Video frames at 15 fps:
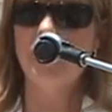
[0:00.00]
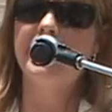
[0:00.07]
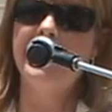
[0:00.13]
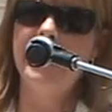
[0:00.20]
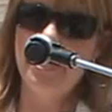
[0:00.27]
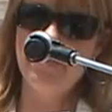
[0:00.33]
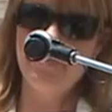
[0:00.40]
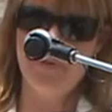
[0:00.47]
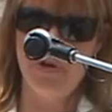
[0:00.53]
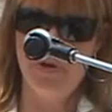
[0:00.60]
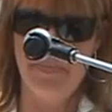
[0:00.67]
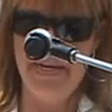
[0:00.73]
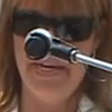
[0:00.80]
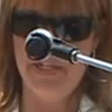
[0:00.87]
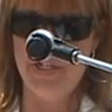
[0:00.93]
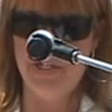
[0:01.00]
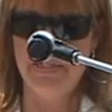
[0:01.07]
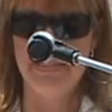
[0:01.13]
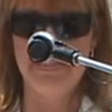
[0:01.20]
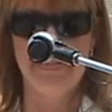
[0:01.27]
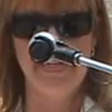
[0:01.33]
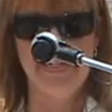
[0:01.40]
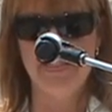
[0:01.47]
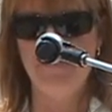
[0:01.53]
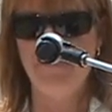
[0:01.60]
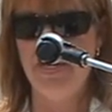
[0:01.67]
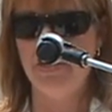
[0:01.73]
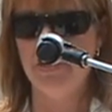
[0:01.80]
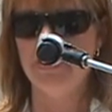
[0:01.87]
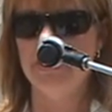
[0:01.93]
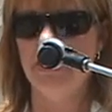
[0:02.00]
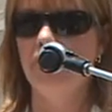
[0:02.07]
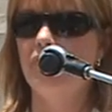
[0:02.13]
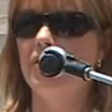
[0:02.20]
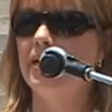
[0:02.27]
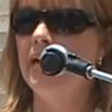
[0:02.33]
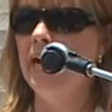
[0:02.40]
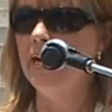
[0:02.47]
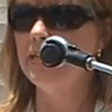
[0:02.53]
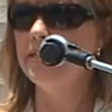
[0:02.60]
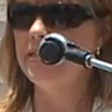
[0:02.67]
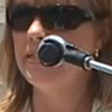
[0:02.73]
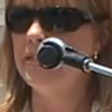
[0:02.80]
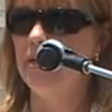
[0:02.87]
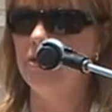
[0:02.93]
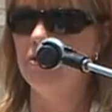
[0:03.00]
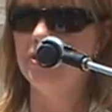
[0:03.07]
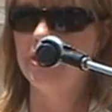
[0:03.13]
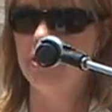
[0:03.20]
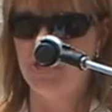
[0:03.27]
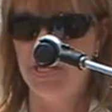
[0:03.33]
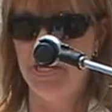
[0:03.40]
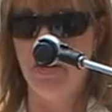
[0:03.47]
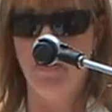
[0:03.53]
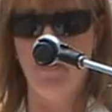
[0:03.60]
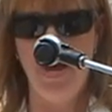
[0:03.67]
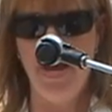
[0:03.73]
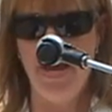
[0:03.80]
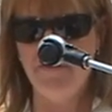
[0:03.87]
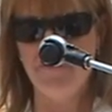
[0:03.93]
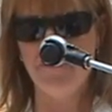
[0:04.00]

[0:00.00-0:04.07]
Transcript: Forget probation. Sex offenders have got to go to jail